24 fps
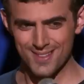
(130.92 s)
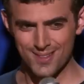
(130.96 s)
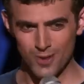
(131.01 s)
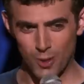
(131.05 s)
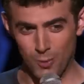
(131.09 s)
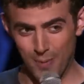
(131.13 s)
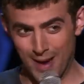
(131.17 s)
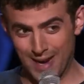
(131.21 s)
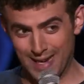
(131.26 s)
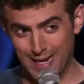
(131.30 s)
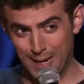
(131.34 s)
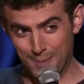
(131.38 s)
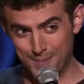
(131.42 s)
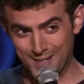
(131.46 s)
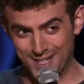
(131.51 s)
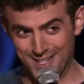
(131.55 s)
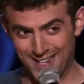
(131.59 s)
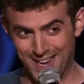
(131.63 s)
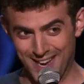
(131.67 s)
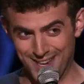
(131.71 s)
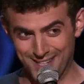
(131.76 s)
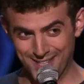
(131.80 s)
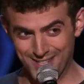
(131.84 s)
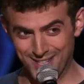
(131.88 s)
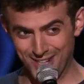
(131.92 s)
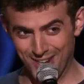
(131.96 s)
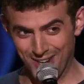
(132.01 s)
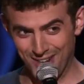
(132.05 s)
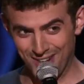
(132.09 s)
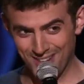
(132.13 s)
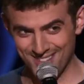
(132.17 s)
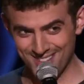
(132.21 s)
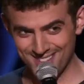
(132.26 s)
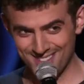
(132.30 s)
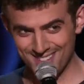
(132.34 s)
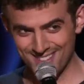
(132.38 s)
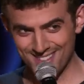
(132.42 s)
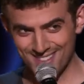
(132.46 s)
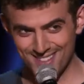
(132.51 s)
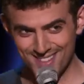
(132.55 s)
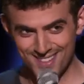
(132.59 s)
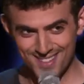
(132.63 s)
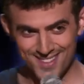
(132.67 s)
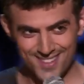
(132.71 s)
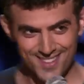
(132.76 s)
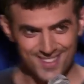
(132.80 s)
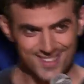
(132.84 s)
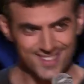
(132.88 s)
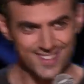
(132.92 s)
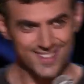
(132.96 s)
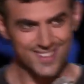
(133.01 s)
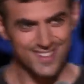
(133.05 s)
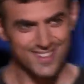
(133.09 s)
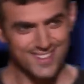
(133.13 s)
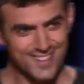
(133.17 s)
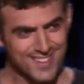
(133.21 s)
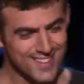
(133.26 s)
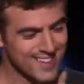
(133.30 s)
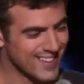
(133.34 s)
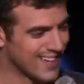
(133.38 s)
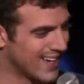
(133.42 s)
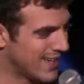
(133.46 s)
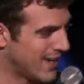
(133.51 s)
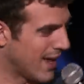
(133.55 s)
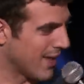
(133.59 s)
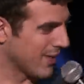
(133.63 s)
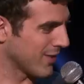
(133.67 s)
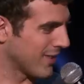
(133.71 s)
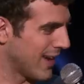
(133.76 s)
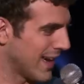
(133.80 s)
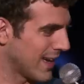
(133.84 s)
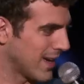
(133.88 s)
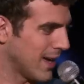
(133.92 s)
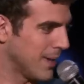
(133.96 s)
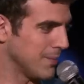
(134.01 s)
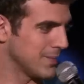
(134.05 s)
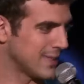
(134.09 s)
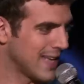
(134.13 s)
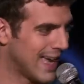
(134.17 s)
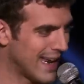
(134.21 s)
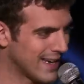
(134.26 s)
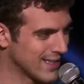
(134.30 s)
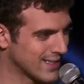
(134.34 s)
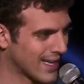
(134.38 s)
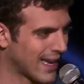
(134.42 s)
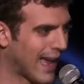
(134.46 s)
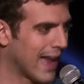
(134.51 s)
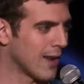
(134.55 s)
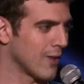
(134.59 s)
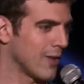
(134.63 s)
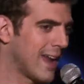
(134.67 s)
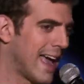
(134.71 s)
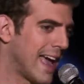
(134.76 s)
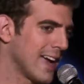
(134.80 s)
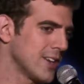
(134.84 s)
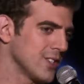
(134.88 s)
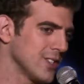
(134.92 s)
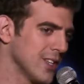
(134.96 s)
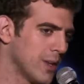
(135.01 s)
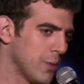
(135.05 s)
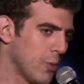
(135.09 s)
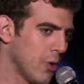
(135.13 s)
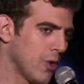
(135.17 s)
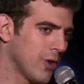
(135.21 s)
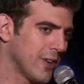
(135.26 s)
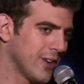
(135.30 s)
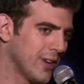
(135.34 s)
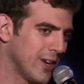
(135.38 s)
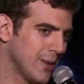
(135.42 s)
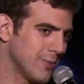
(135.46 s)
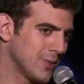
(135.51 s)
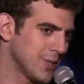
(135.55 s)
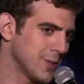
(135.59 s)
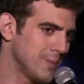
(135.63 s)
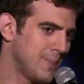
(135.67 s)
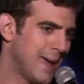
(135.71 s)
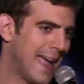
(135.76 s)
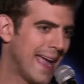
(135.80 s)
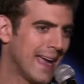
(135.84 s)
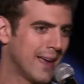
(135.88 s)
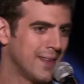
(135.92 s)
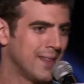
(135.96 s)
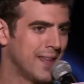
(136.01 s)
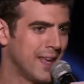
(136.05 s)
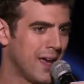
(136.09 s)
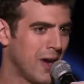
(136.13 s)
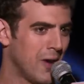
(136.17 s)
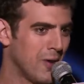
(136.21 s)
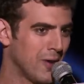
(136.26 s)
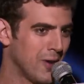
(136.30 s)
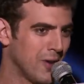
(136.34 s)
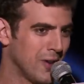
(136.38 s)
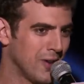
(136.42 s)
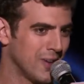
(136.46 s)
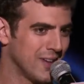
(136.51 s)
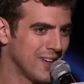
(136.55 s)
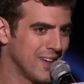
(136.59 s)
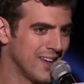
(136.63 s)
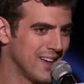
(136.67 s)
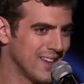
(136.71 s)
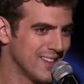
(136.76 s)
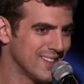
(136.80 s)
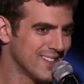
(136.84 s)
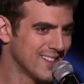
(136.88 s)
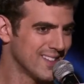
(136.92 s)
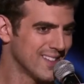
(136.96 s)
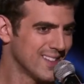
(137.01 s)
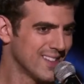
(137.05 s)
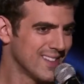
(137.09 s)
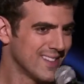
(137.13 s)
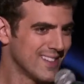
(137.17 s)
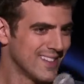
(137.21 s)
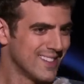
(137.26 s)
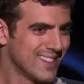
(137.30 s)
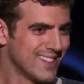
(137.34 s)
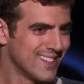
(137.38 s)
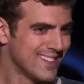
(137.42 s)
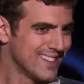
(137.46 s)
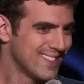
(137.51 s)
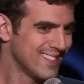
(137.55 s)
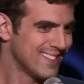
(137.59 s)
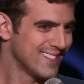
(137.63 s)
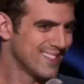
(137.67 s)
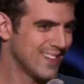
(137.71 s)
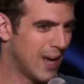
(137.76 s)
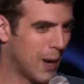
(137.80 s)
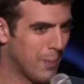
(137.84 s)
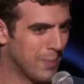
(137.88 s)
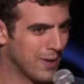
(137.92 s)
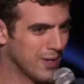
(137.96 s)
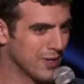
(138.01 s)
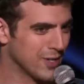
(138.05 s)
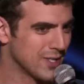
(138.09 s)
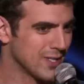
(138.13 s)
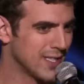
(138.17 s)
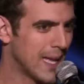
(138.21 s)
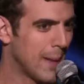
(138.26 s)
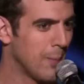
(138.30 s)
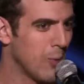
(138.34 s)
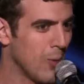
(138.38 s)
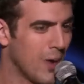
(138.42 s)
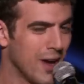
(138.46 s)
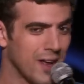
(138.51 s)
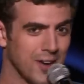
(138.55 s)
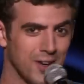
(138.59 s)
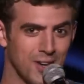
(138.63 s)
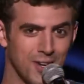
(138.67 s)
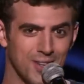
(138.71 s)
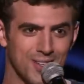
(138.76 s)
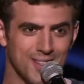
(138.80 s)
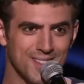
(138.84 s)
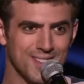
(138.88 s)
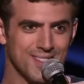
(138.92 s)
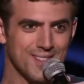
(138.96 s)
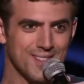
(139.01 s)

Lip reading: We'll make it up to you next year. Another guy comes out, he's like, I don't actually work here, I'm just banging the owner. I'll be your step waiter.